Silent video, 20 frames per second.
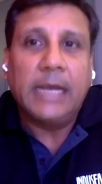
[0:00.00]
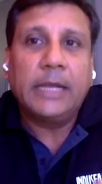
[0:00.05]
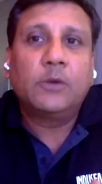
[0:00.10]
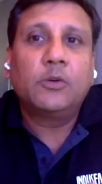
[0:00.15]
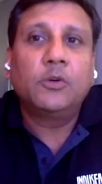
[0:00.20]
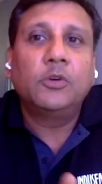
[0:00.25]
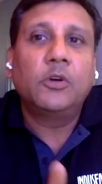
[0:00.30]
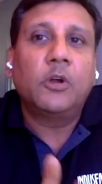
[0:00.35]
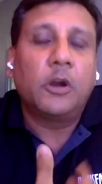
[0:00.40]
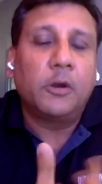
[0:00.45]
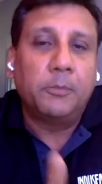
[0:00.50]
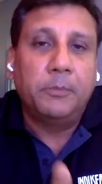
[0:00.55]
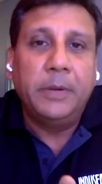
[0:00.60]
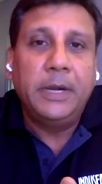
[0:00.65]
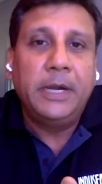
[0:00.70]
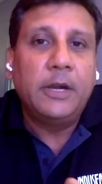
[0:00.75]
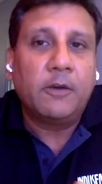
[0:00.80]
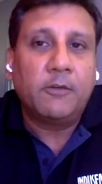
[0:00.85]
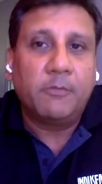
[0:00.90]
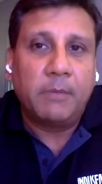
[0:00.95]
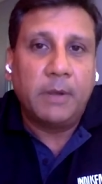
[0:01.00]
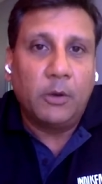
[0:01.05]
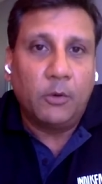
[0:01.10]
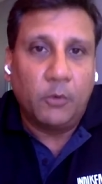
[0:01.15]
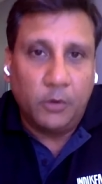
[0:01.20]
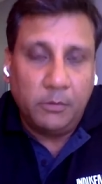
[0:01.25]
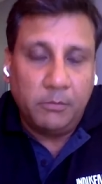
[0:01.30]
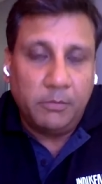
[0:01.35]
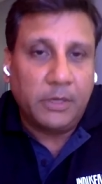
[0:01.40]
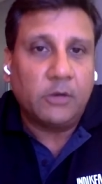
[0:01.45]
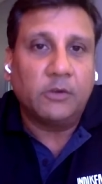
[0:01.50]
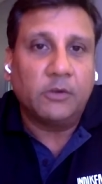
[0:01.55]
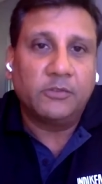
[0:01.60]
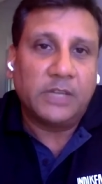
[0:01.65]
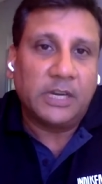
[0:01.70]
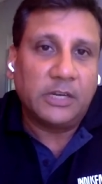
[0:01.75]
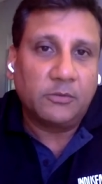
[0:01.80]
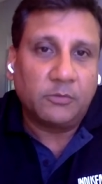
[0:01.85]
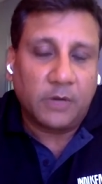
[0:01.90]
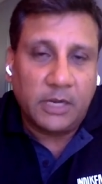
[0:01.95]
I could not build off my own
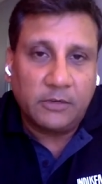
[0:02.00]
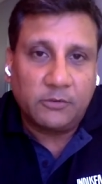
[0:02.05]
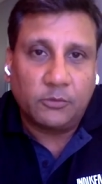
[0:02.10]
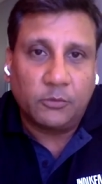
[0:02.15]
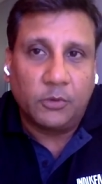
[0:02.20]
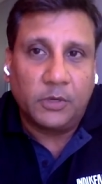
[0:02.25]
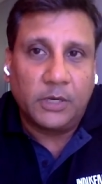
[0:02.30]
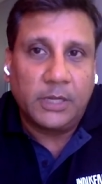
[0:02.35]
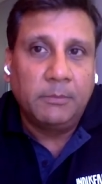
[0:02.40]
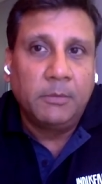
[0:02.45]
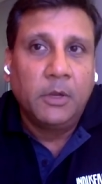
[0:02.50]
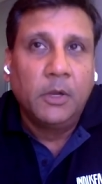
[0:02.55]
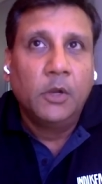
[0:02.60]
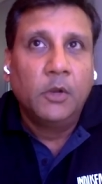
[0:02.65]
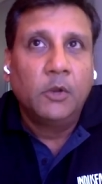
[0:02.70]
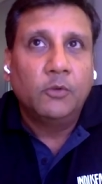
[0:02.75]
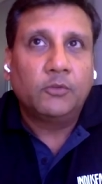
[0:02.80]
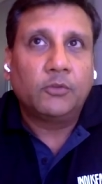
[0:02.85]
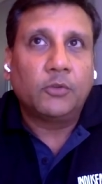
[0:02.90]
because that is what I sold him.